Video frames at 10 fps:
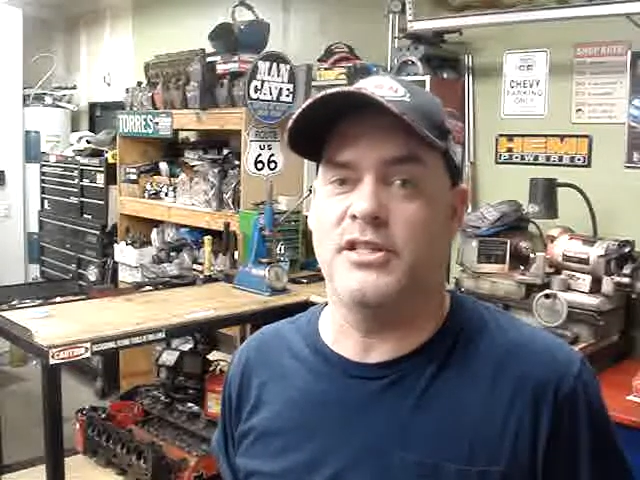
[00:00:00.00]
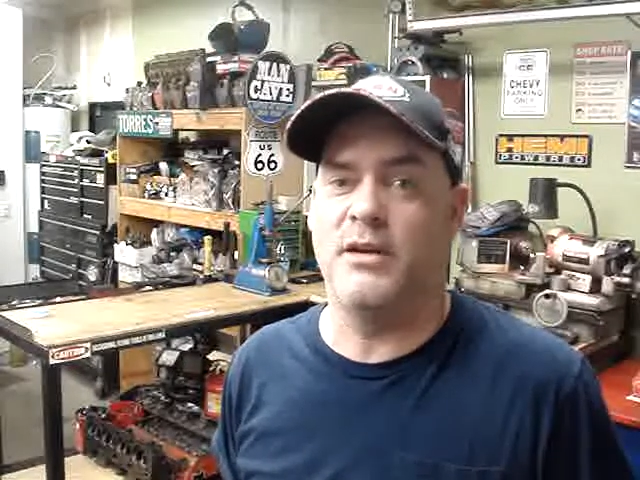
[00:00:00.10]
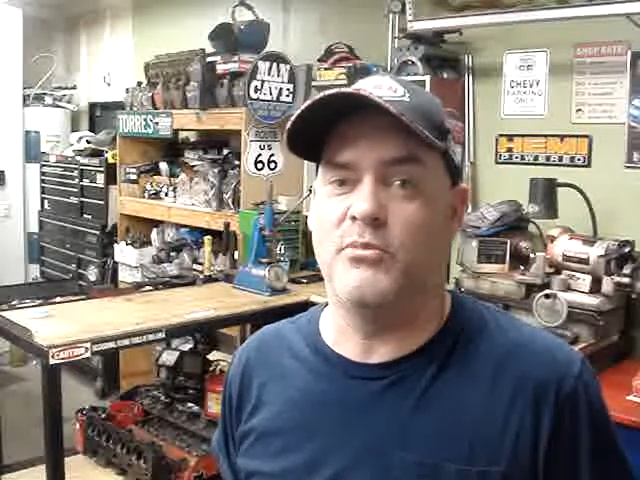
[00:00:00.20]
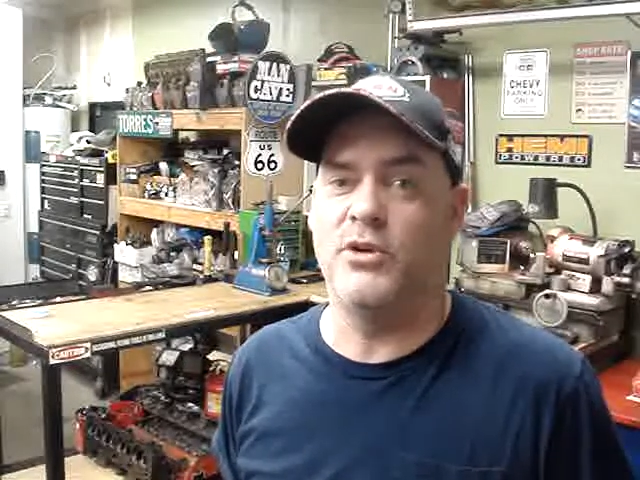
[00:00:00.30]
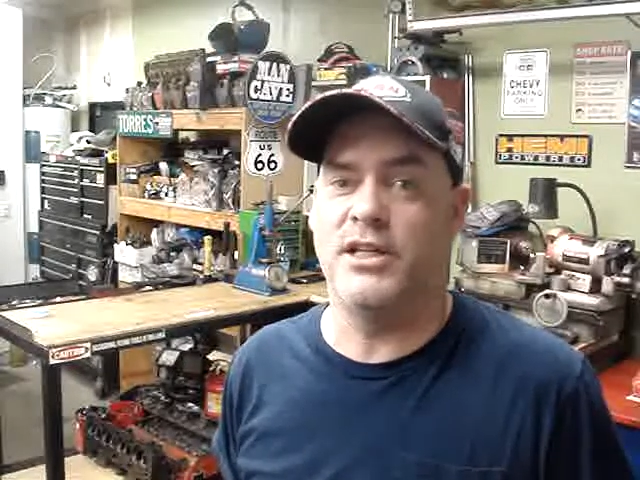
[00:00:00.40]

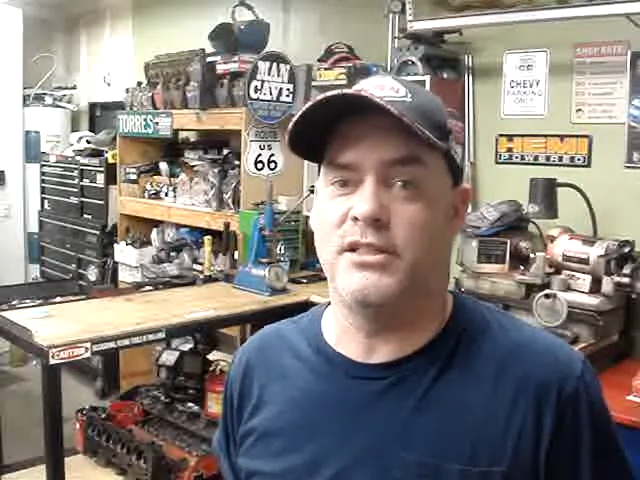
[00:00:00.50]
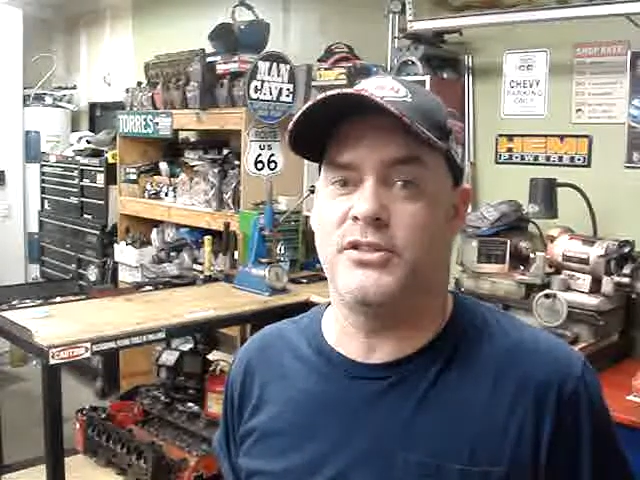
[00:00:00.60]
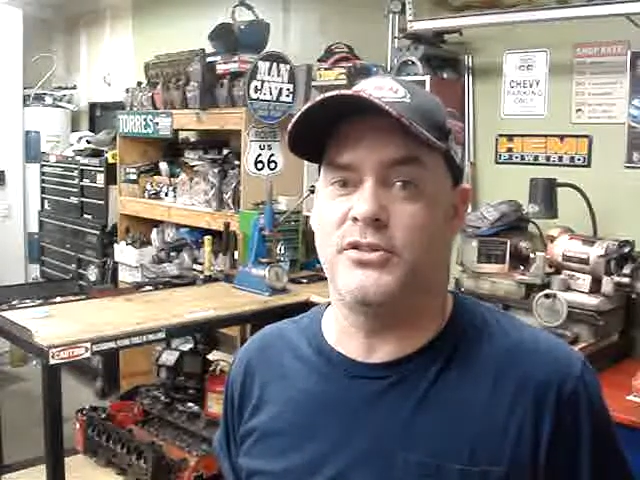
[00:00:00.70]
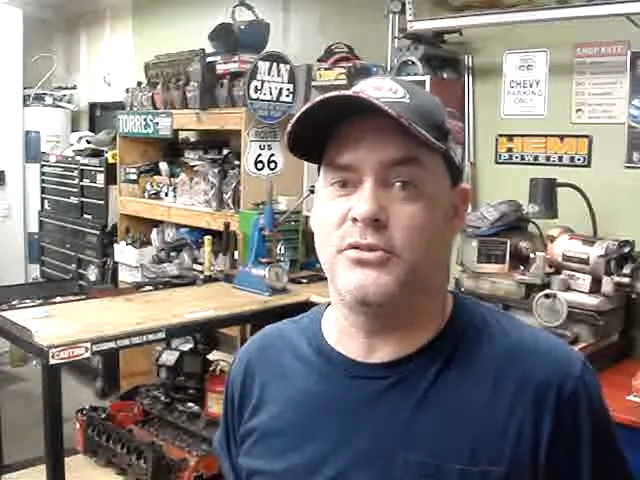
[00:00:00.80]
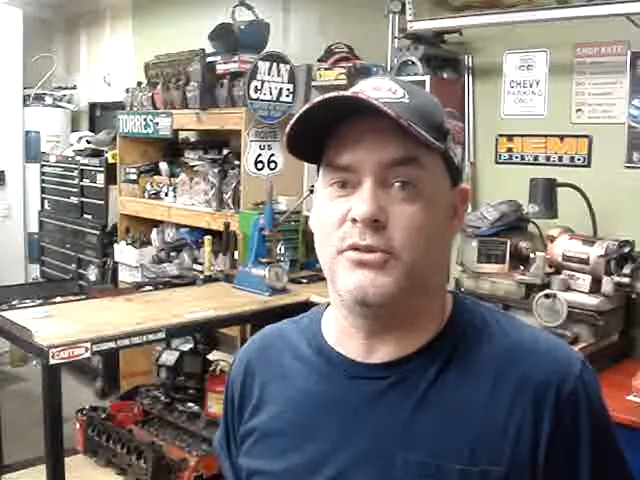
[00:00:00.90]
I'm willing
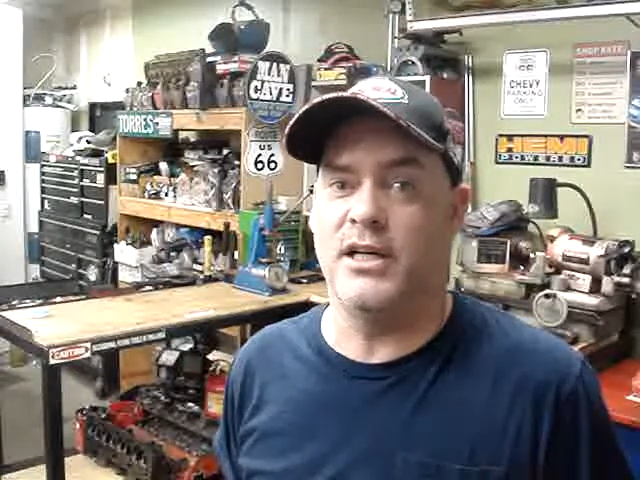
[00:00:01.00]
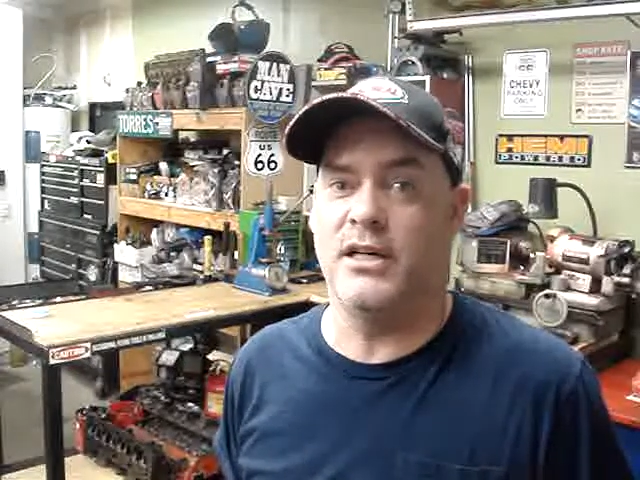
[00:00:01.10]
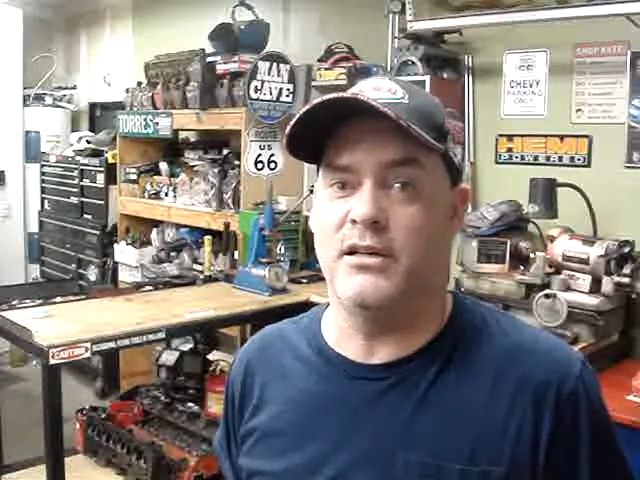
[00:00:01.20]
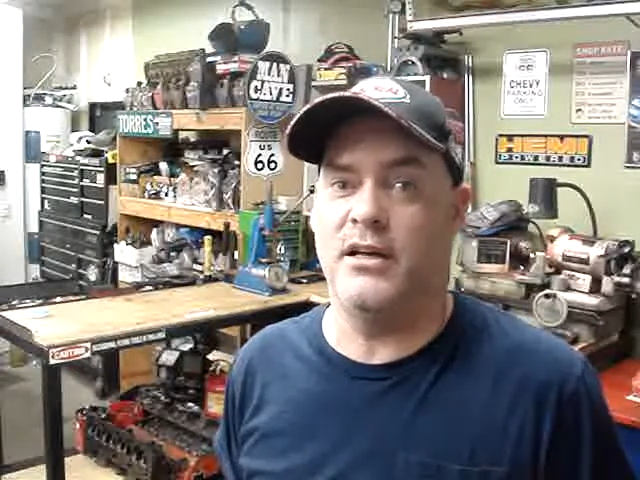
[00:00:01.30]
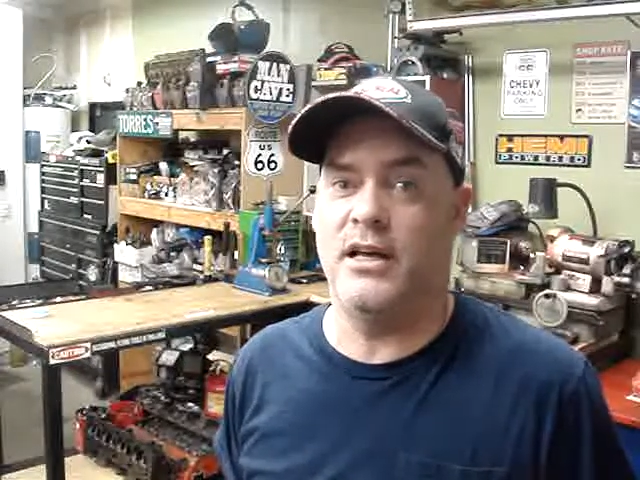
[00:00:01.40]

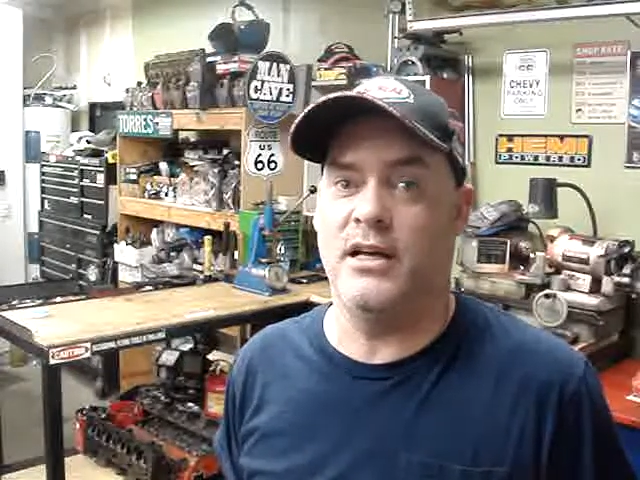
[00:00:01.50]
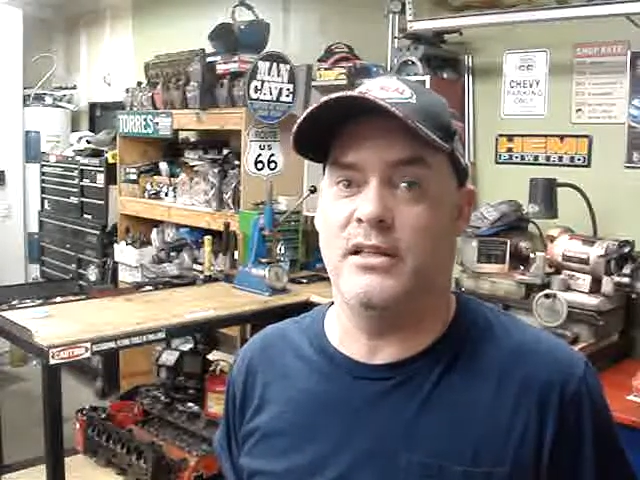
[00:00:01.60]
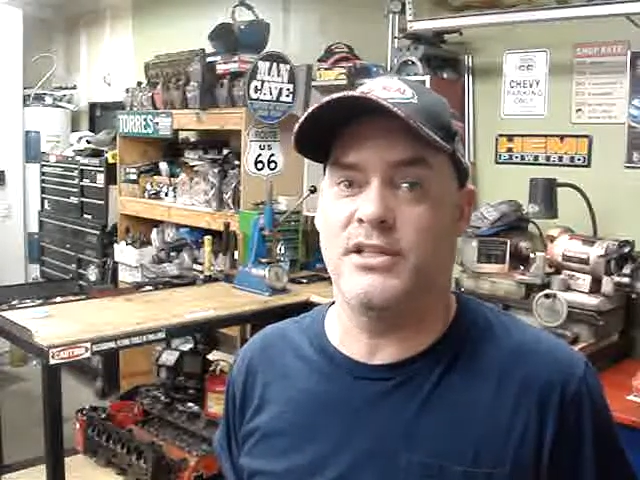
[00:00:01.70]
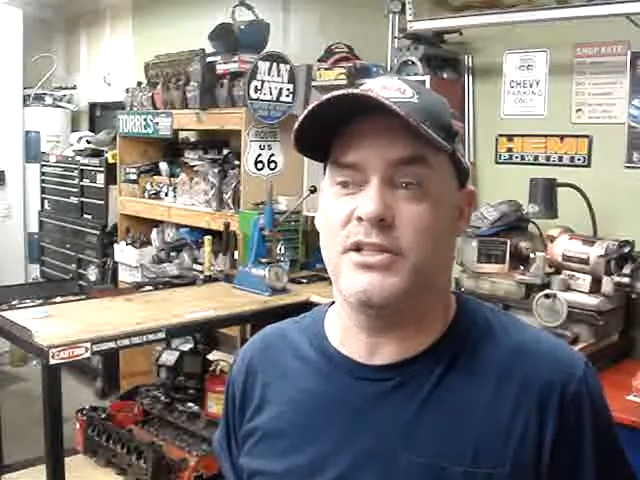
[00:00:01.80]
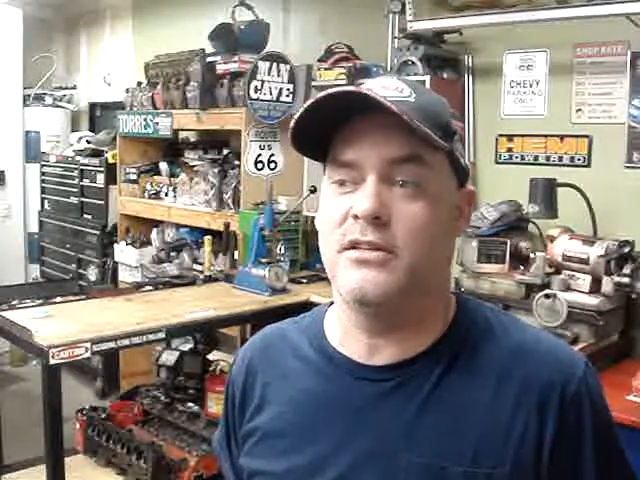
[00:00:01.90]
to
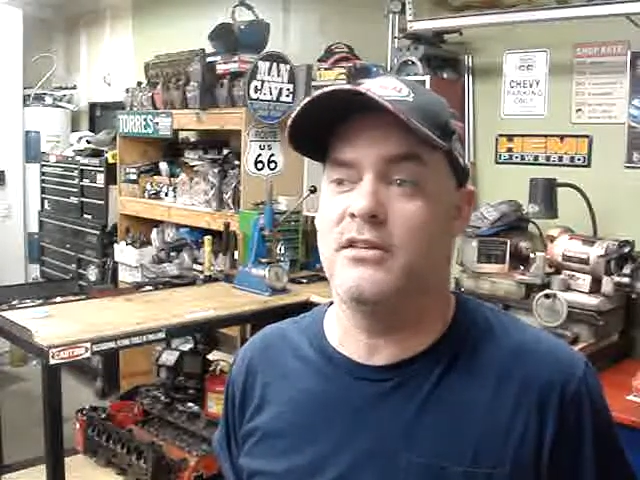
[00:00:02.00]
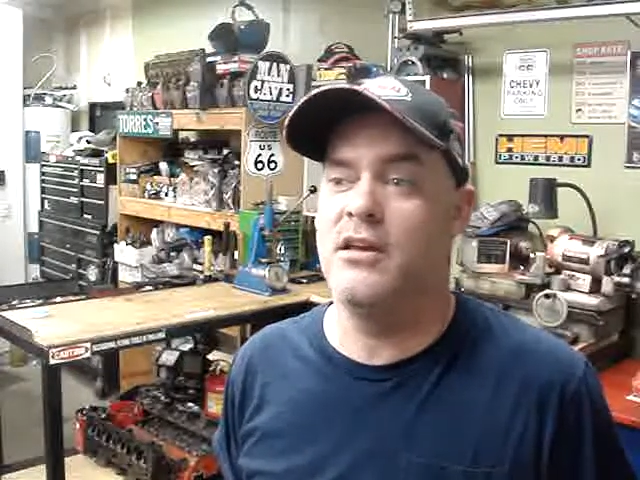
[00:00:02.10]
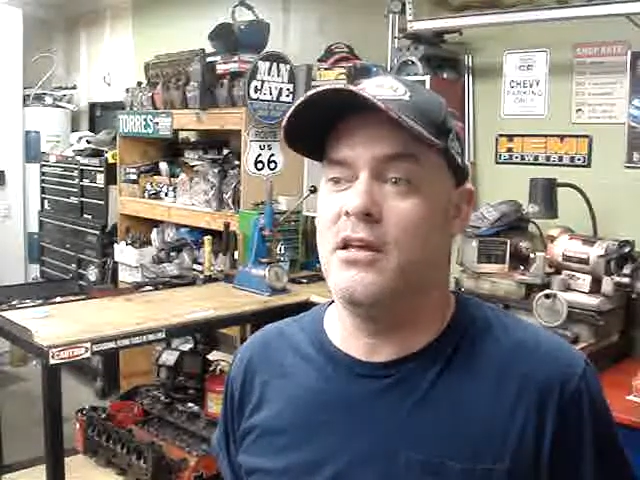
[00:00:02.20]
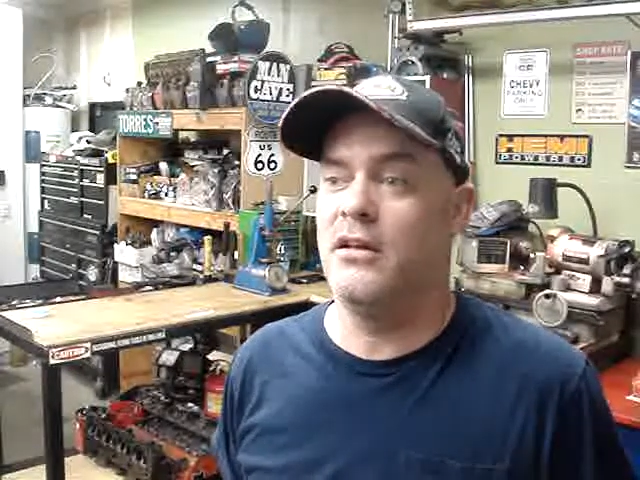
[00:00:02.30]
listen